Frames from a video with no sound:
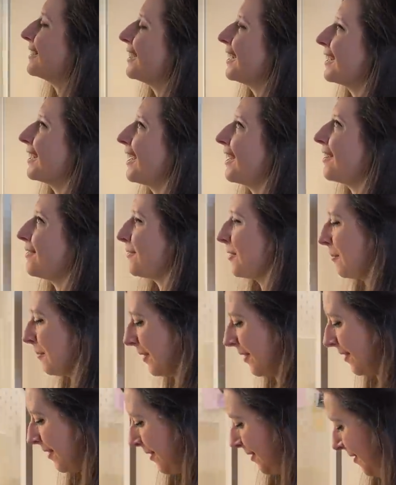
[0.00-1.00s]
And I love it
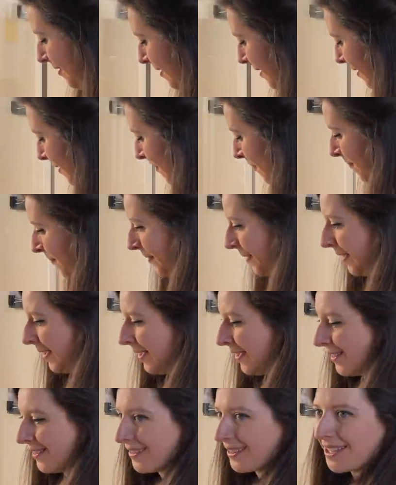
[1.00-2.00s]
because
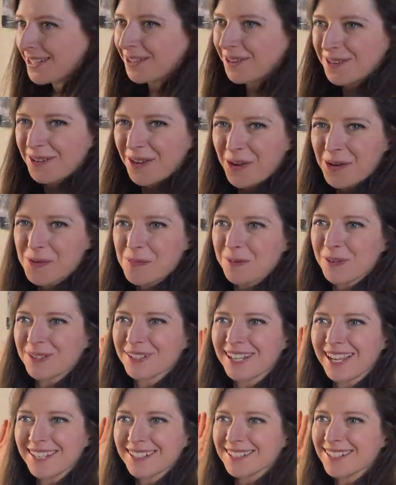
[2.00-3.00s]
they don't
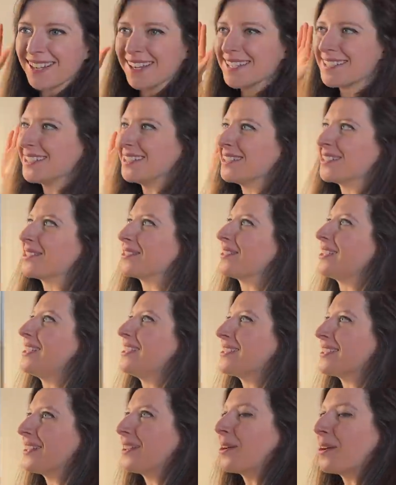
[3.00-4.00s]
open at 90 degrees.
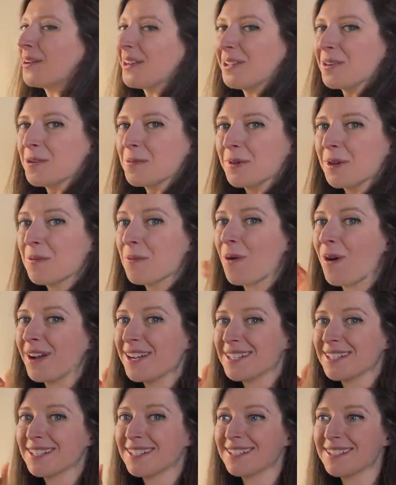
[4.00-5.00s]
They go a little bit
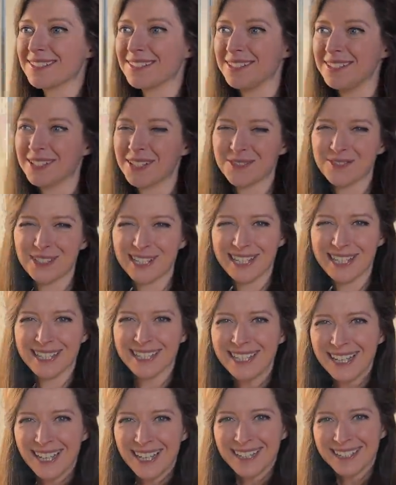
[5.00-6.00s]
wider, so you can really
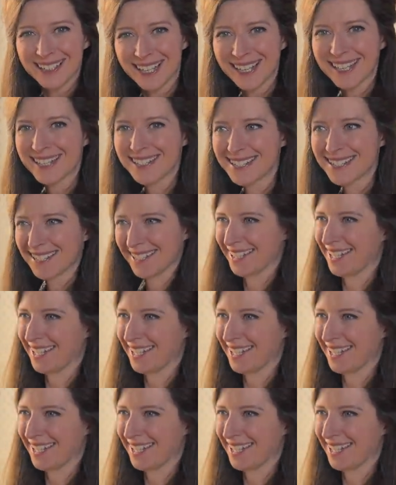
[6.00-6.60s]
get into the